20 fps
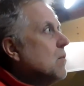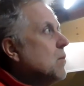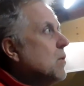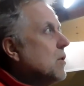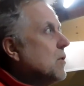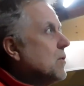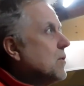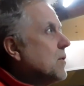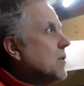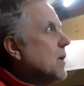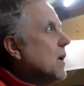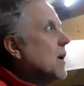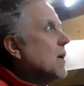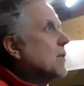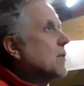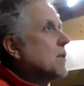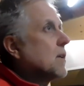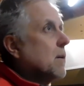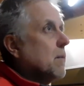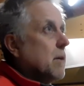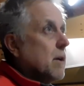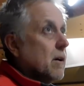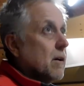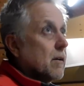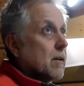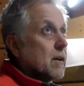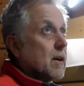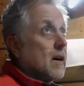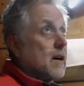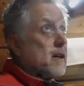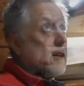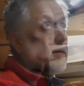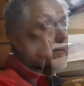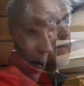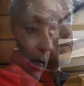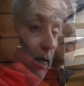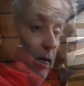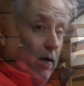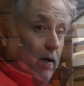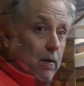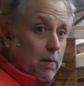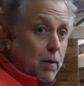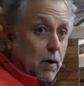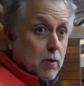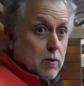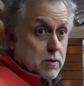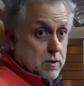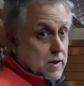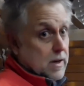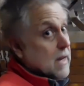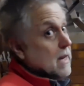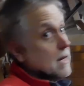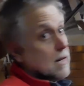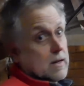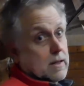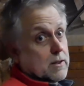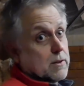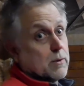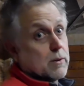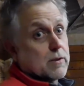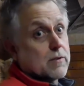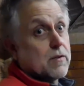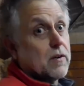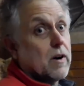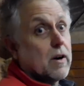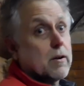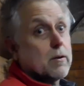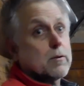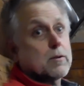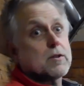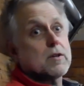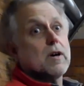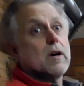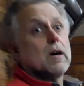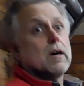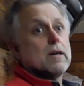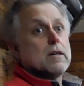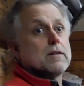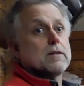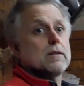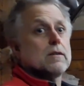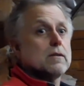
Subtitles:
But that's come out okay. The boat's nearly to its final size.